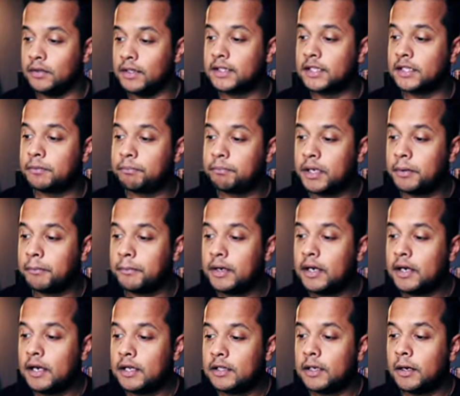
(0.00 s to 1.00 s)
This is pretty much,
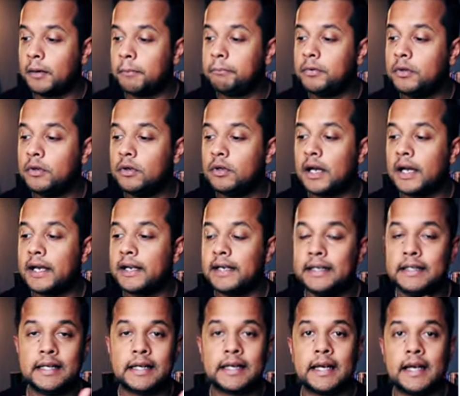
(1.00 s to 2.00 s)
the blue line
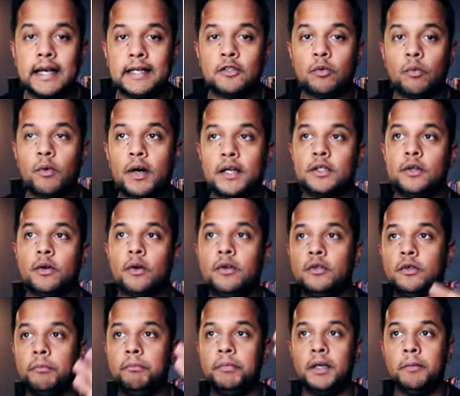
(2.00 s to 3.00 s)
indicates what's
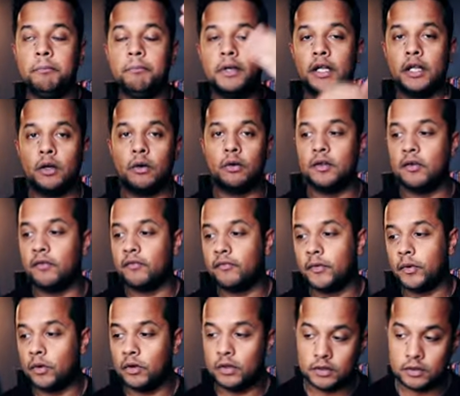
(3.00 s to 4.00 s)
going to be below the
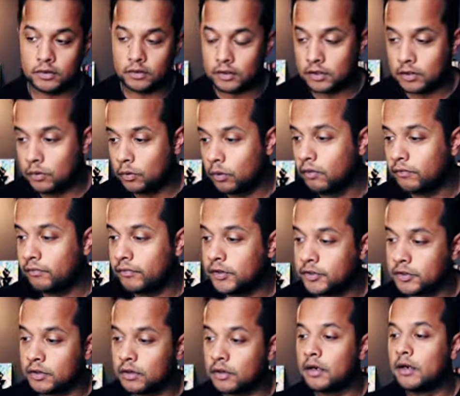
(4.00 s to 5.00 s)
fold. Cool
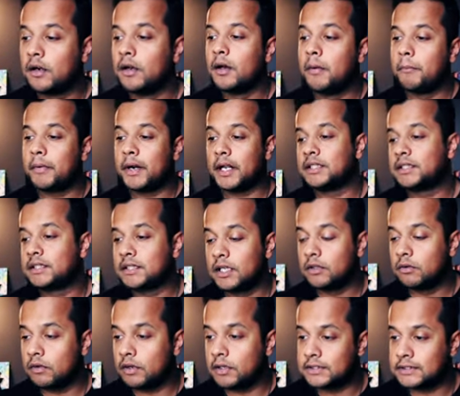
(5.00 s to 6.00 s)
feature, but I still
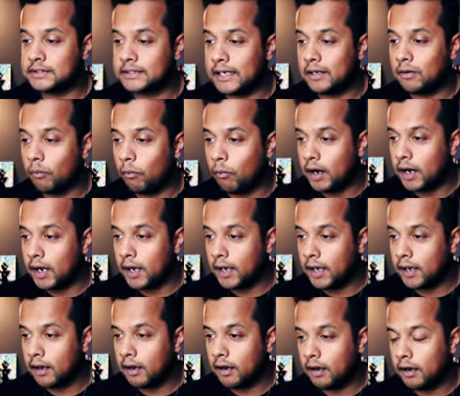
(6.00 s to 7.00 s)
don't understand
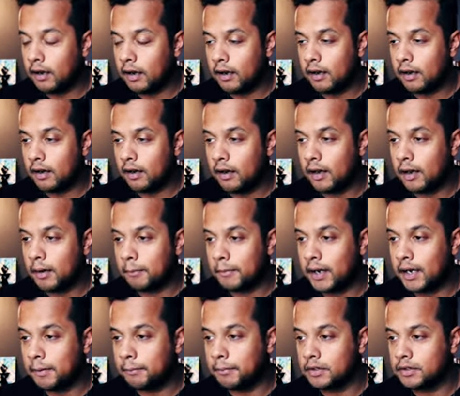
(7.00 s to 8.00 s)
why am
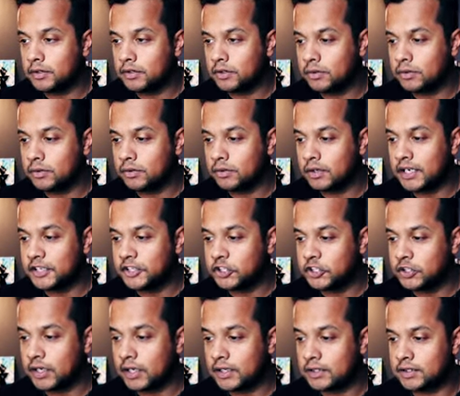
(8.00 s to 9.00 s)
I able to
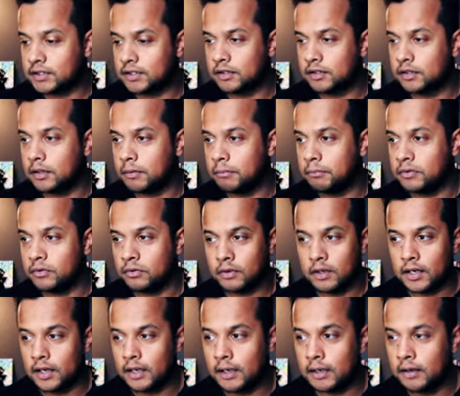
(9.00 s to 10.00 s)
adjust the blue
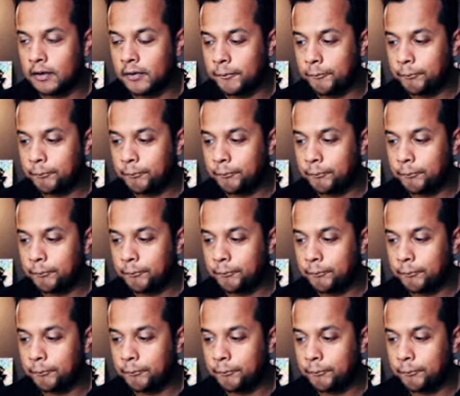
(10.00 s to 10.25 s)
line.